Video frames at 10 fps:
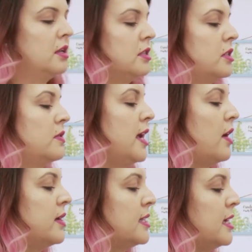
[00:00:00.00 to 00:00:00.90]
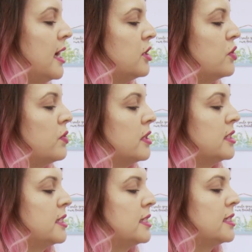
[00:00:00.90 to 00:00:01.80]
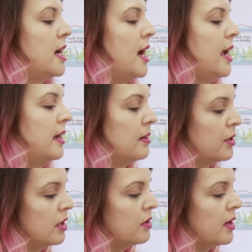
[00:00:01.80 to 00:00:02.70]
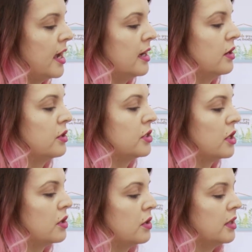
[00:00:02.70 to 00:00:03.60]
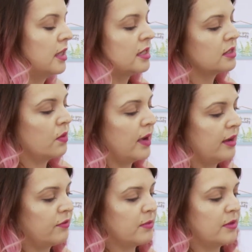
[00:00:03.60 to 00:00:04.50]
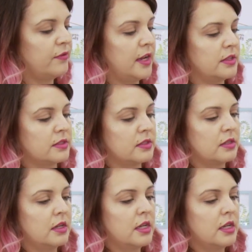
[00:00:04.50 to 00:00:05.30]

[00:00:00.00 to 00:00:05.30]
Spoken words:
So now as I get towards the side, I'm gonna go ahead and start curling this away from the face.